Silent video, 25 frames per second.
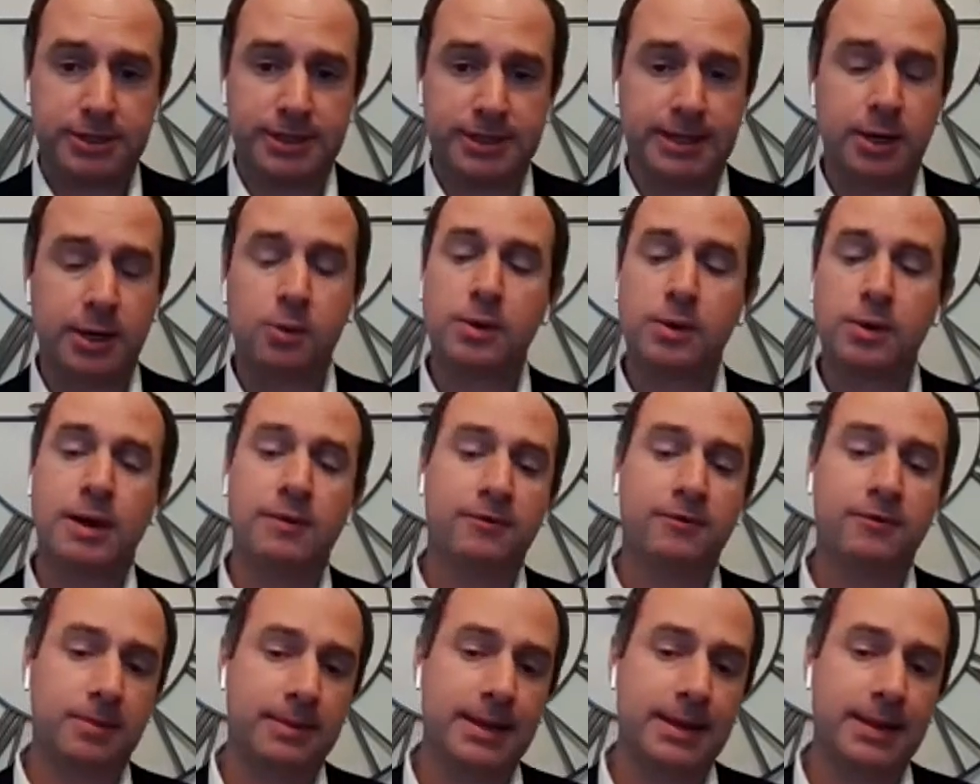They don't come
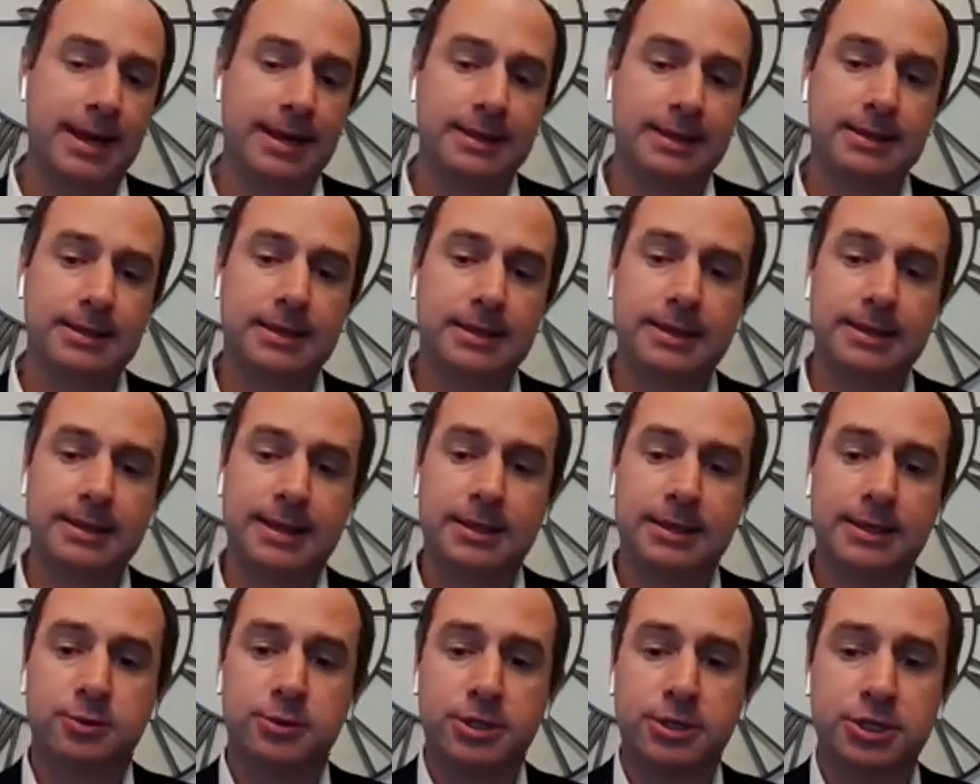from
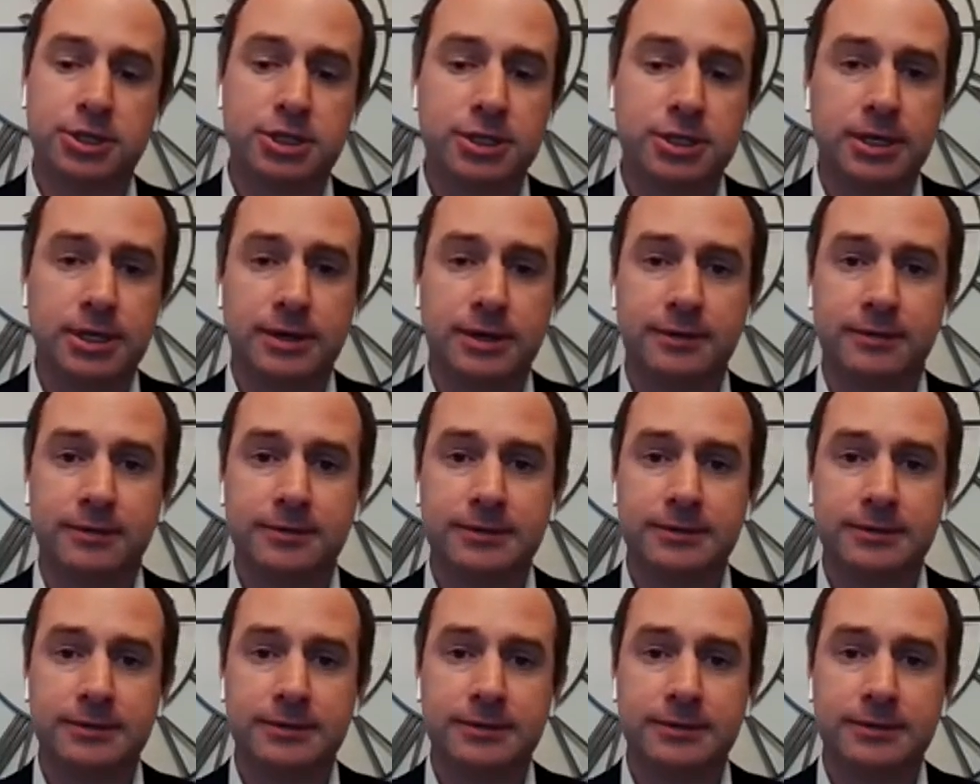that tradition of